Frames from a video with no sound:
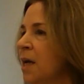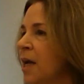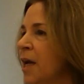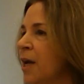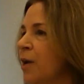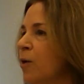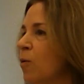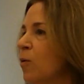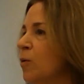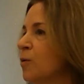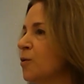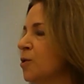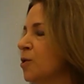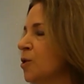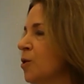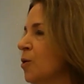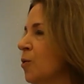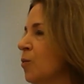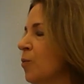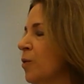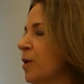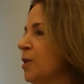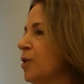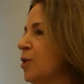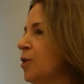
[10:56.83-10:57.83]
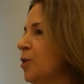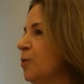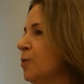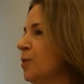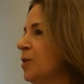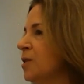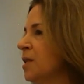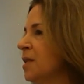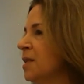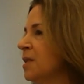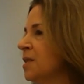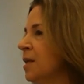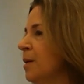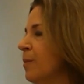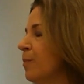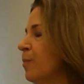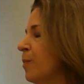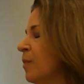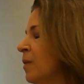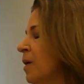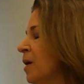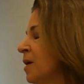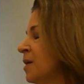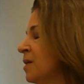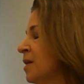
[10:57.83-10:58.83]
It also reduces
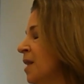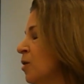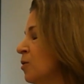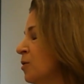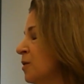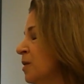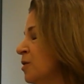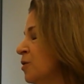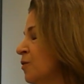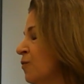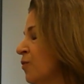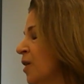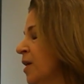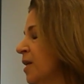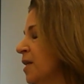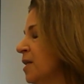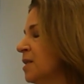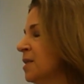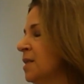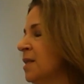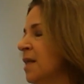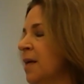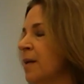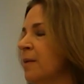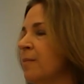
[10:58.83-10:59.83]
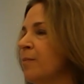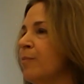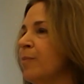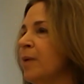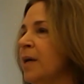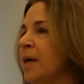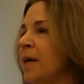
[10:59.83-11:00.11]
those funds then